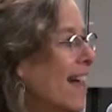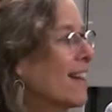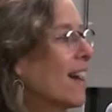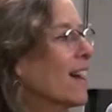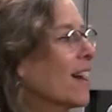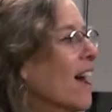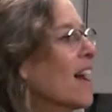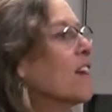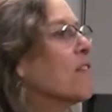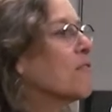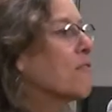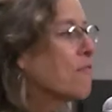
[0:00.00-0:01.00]
yet a
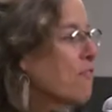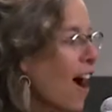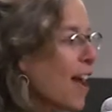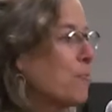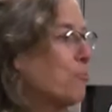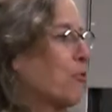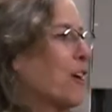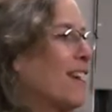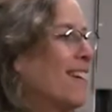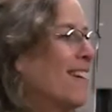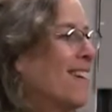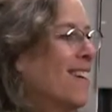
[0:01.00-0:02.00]
kind of
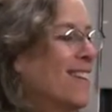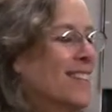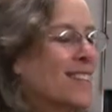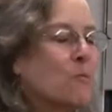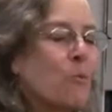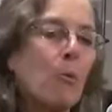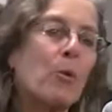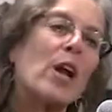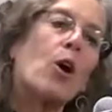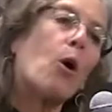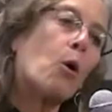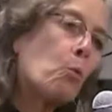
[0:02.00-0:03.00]
vibrant what
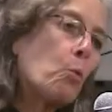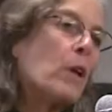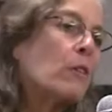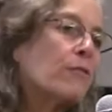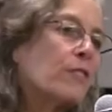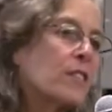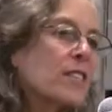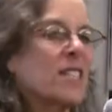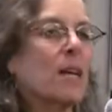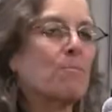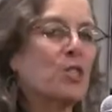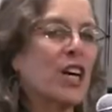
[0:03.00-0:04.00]
we call willful
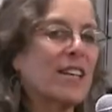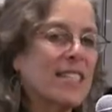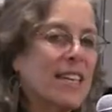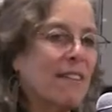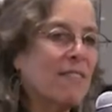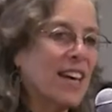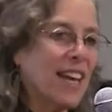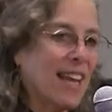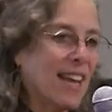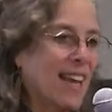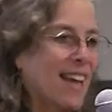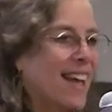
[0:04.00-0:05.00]

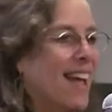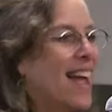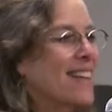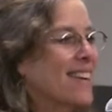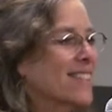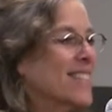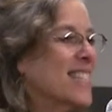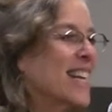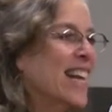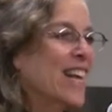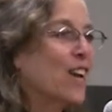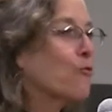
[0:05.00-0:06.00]
subjectivity, and you'll
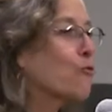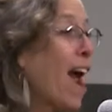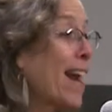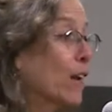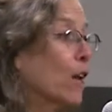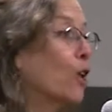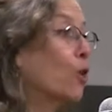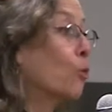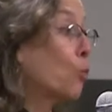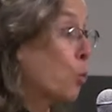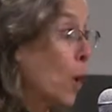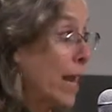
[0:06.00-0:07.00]
see
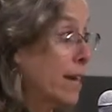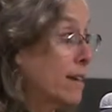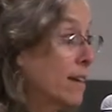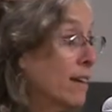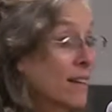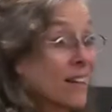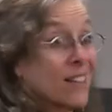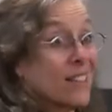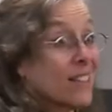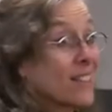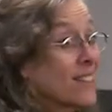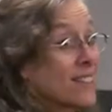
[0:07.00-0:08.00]
radical wit,
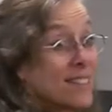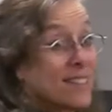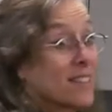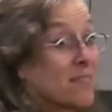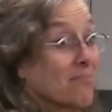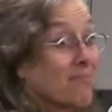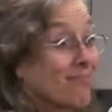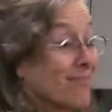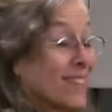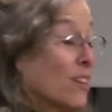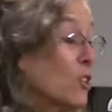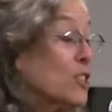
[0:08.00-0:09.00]
because
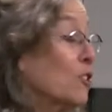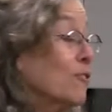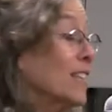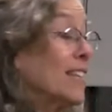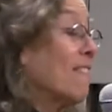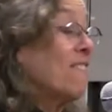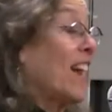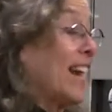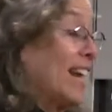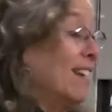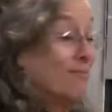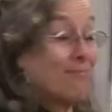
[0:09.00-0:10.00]
they're also really
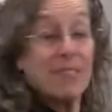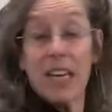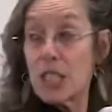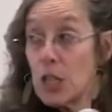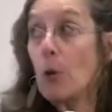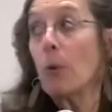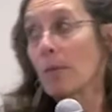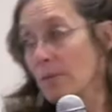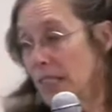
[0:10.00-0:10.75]
funny. So